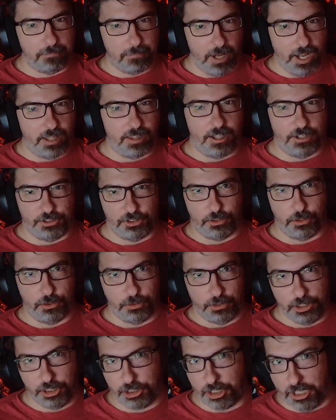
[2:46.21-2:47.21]

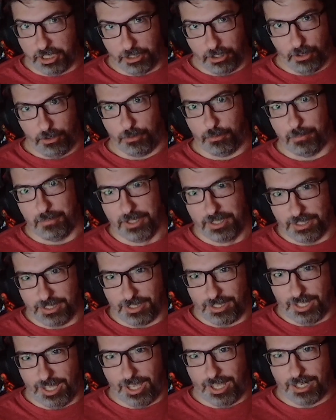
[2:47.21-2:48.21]
biological genome
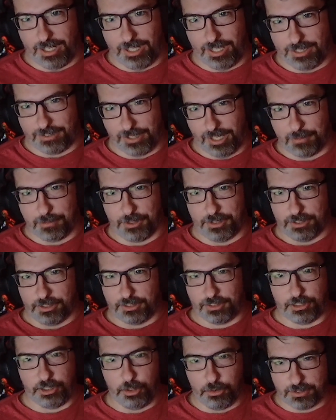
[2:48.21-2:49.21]
and is able to
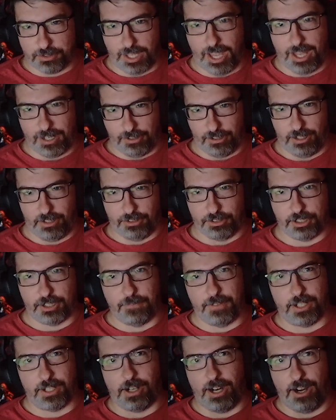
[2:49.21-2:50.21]
use that knowledge
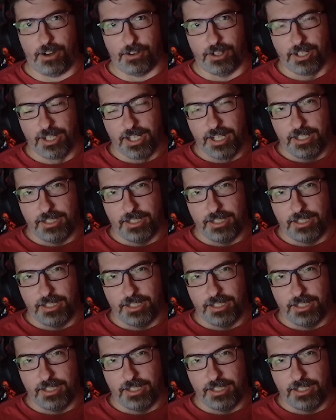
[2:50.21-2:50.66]
to figure out